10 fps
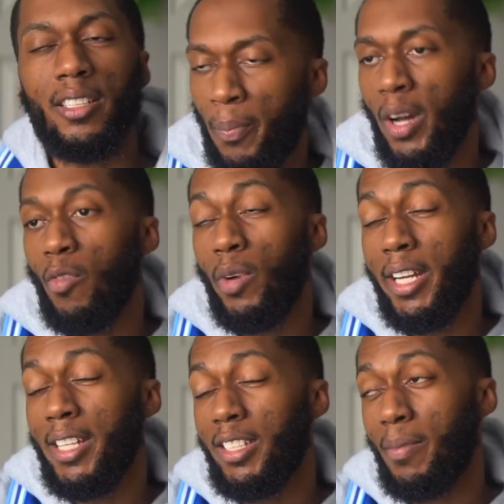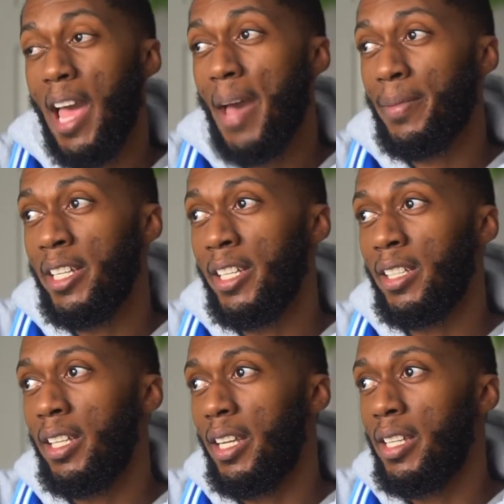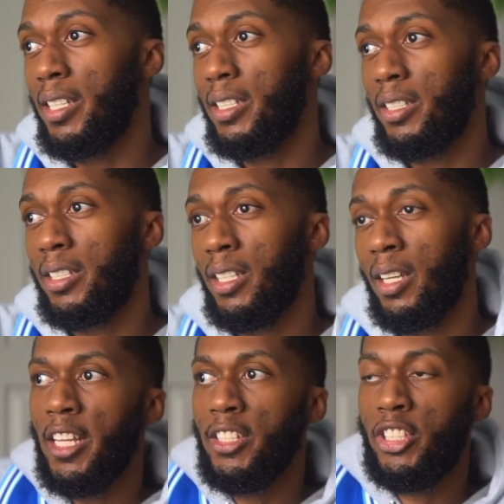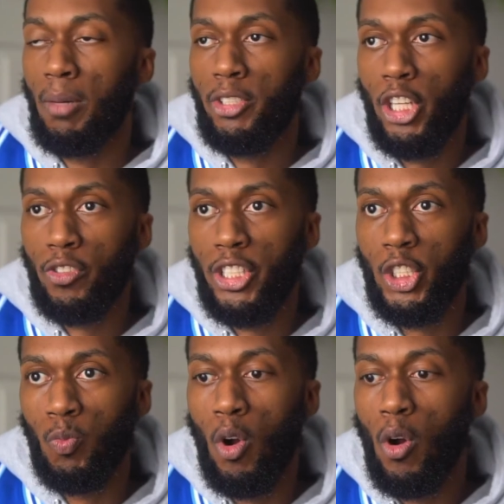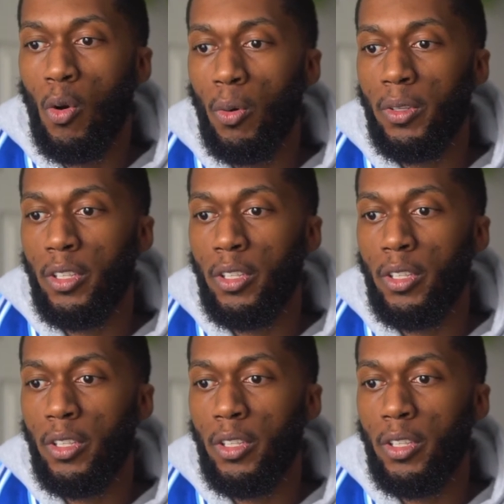But what ends up happening is some churches will